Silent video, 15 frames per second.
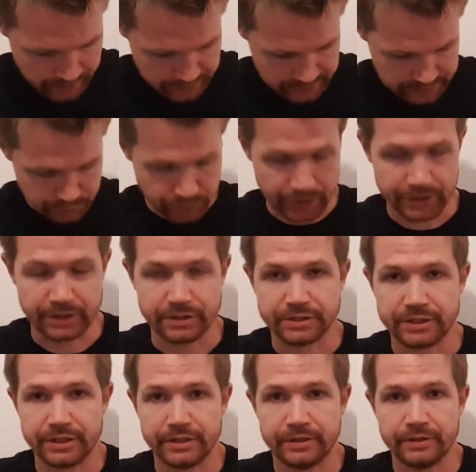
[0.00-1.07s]
that's what I can
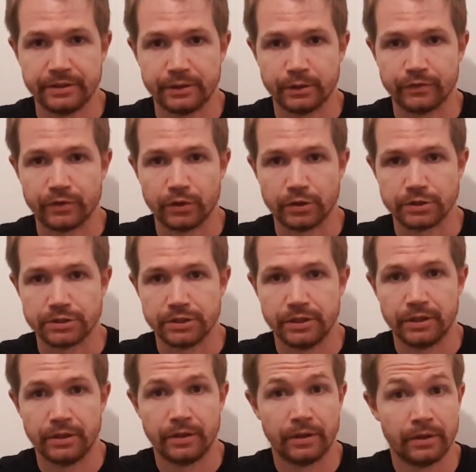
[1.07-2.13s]
say. And of course,
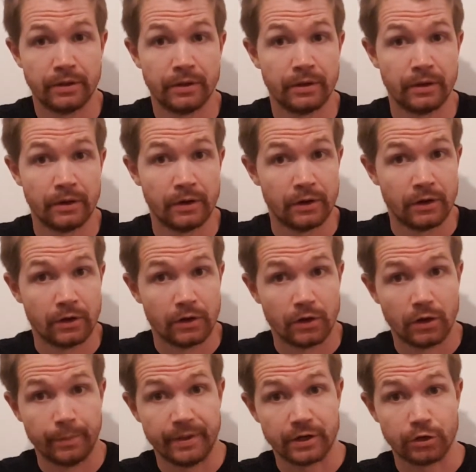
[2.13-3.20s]

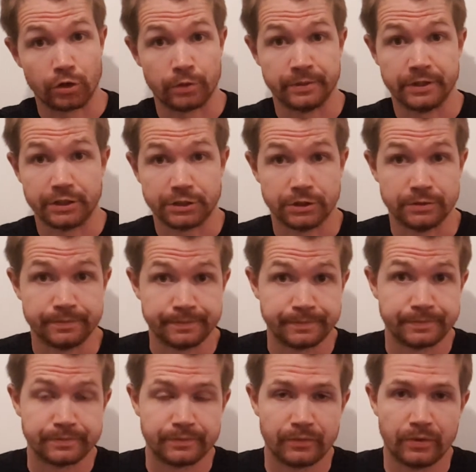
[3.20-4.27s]
a big recommendation.
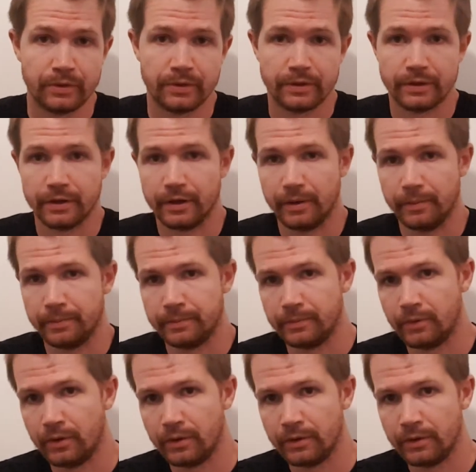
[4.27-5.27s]
Um,